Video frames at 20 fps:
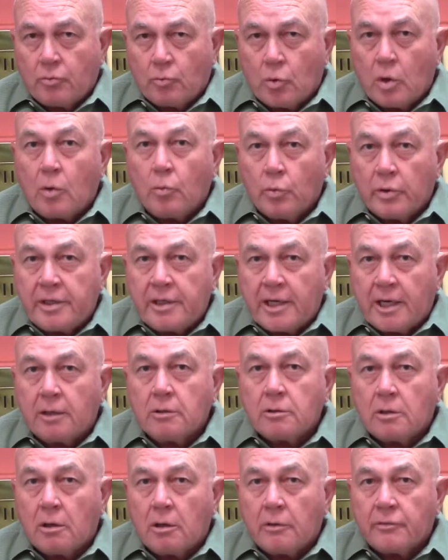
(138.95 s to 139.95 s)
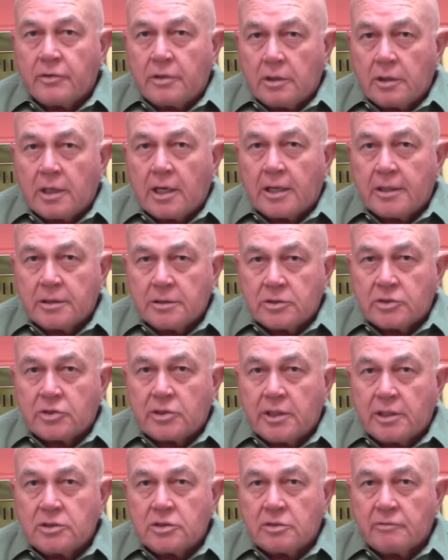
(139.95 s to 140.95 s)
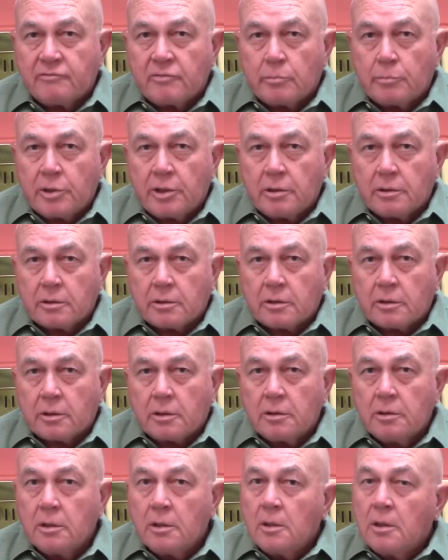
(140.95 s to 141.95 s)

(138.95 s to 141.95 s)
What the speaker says: what we now call the United States of America,